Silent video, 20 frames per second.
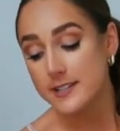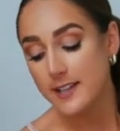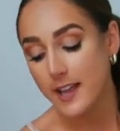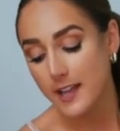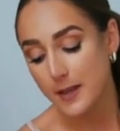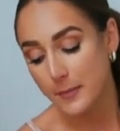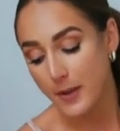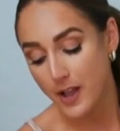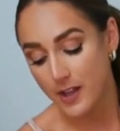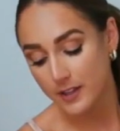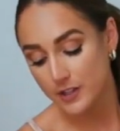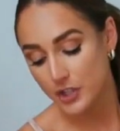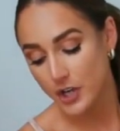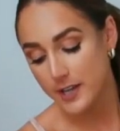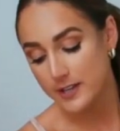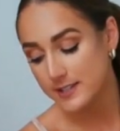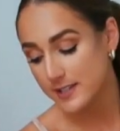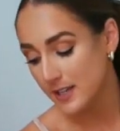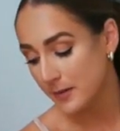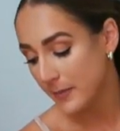I
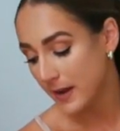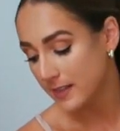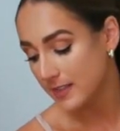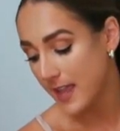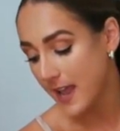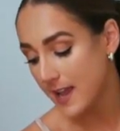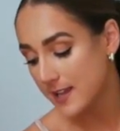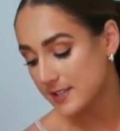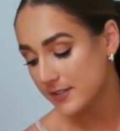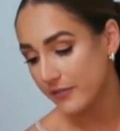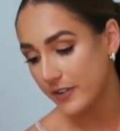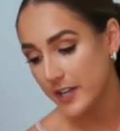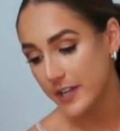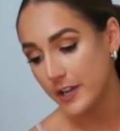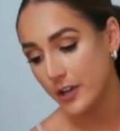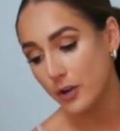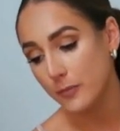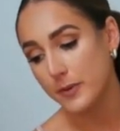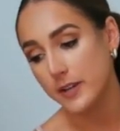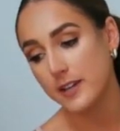apologized in my last
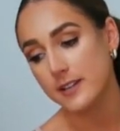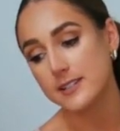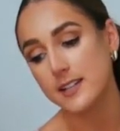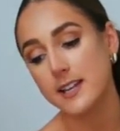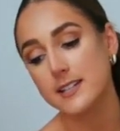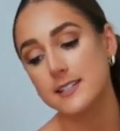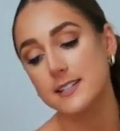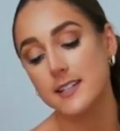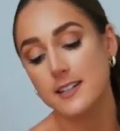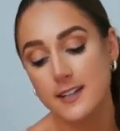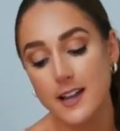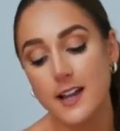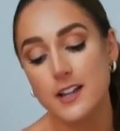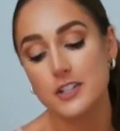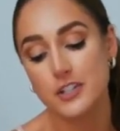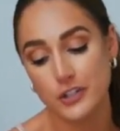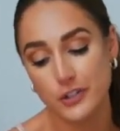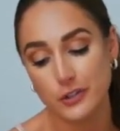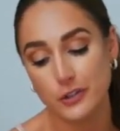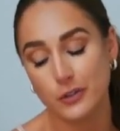video because I did
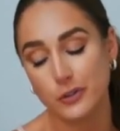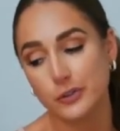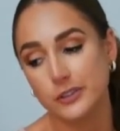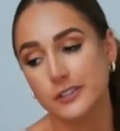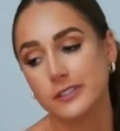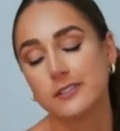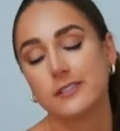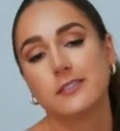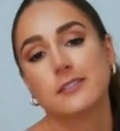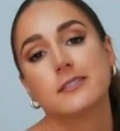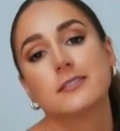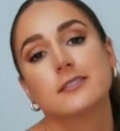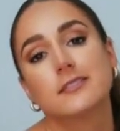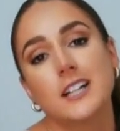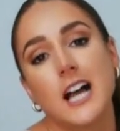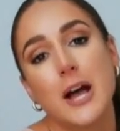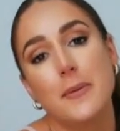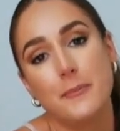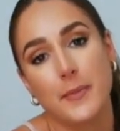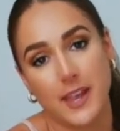not do
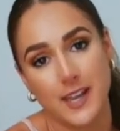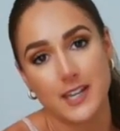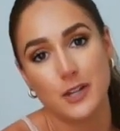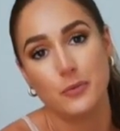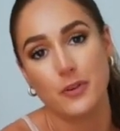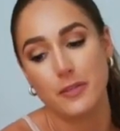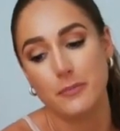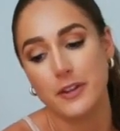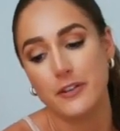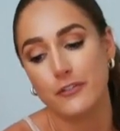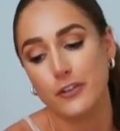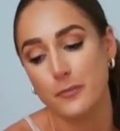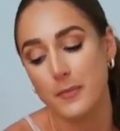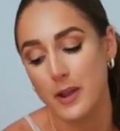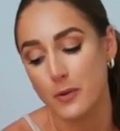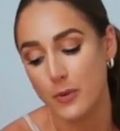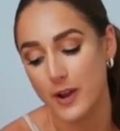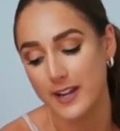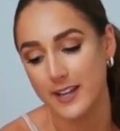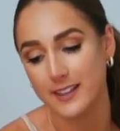a Manny with me for
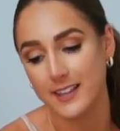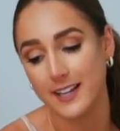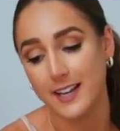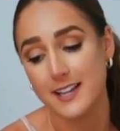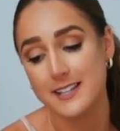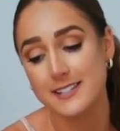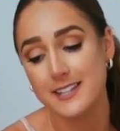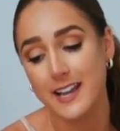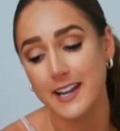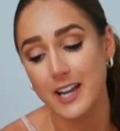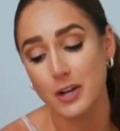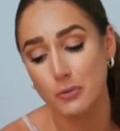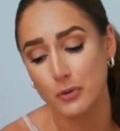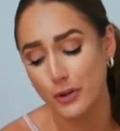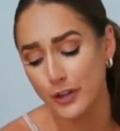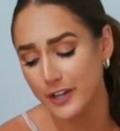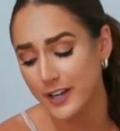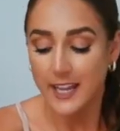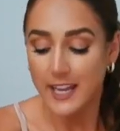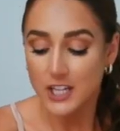my wedding like I said I
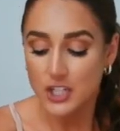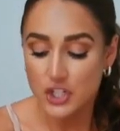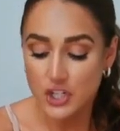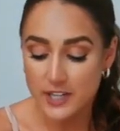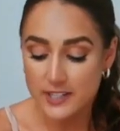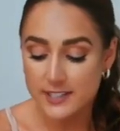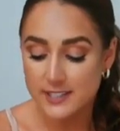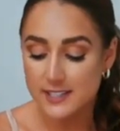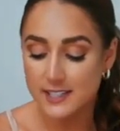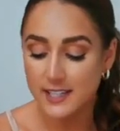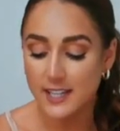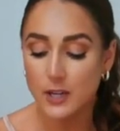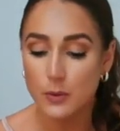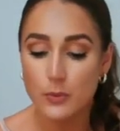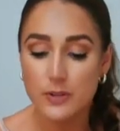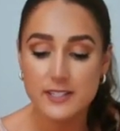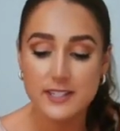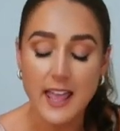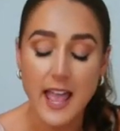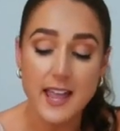would. It
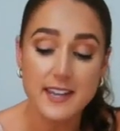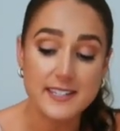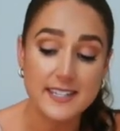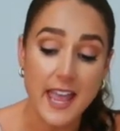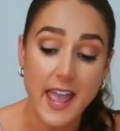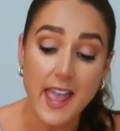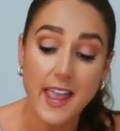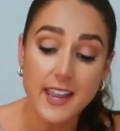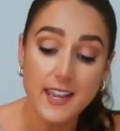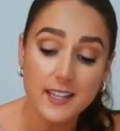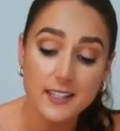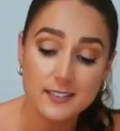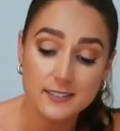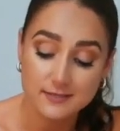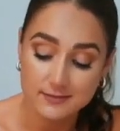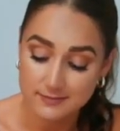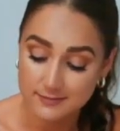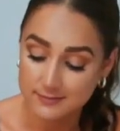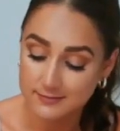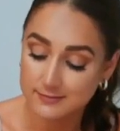was that day.
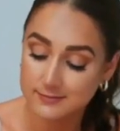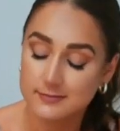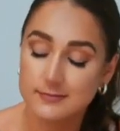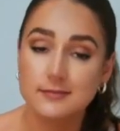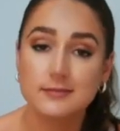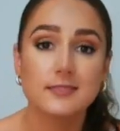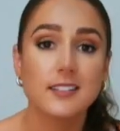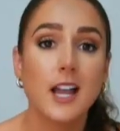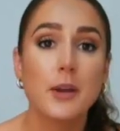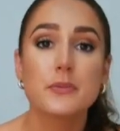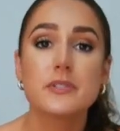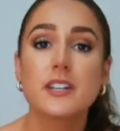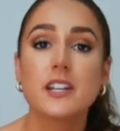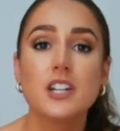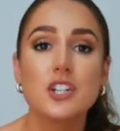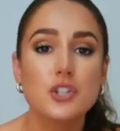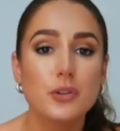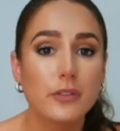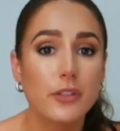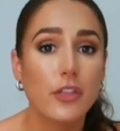I was
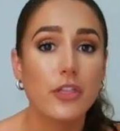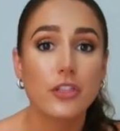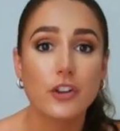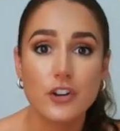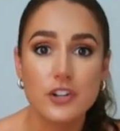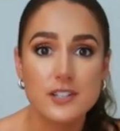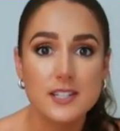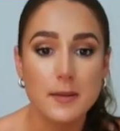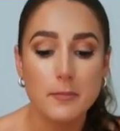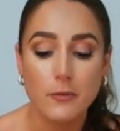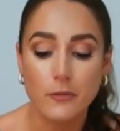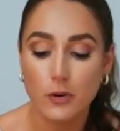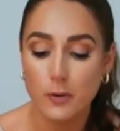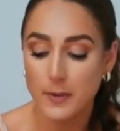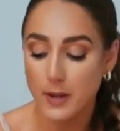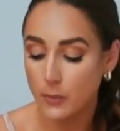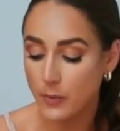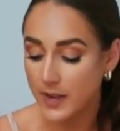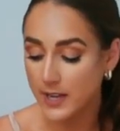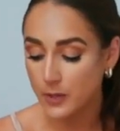gonna do it the Thursday before
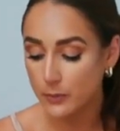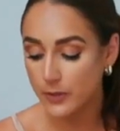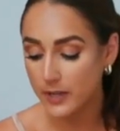my wedding.